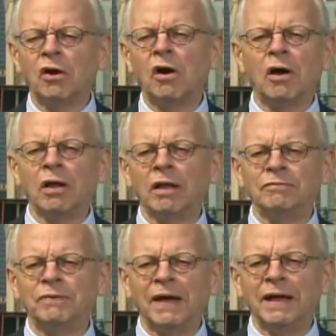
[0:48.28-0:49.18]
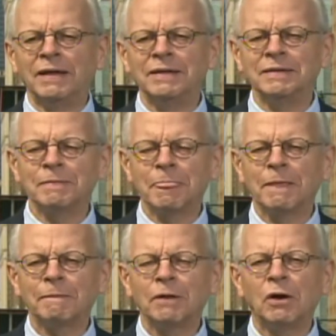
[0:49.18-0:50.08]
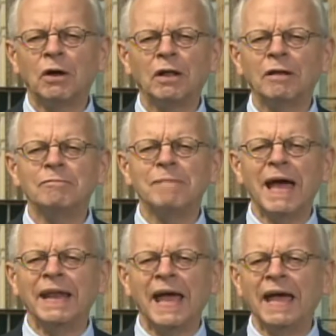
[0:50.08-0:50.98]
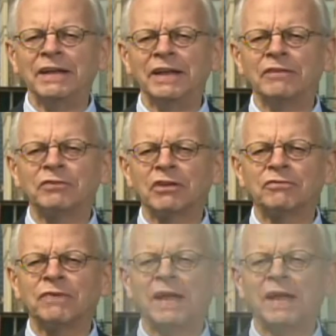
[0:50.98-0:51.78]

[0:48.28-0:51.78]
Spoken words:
all of Manhattan. It's just